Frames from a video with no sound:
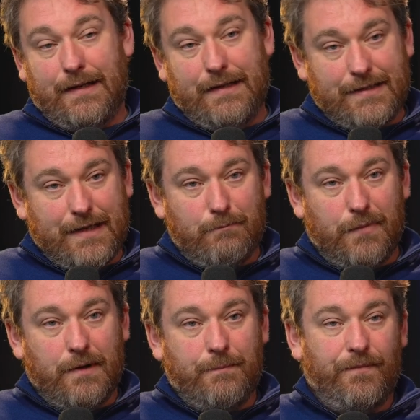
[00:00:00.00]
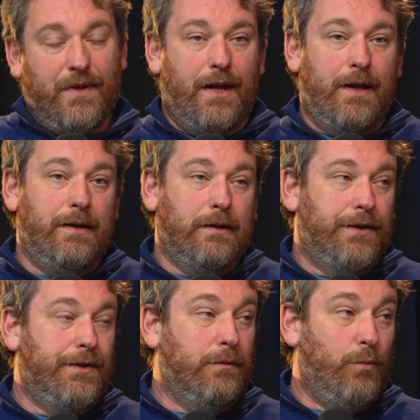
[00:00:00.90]
in December in
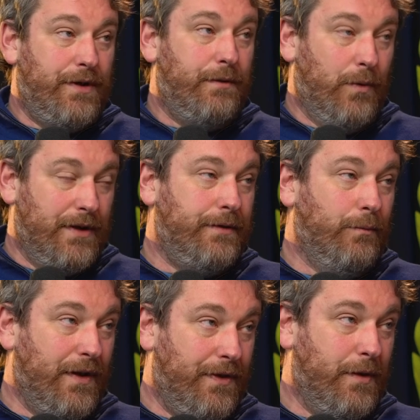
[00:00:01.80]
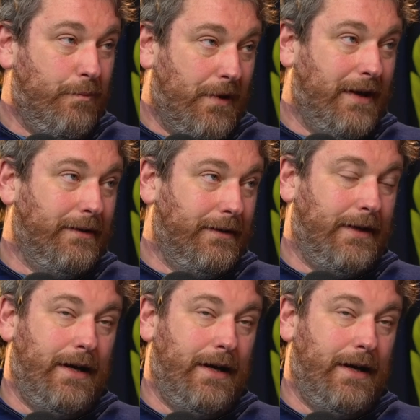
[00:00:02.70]
London with the brand.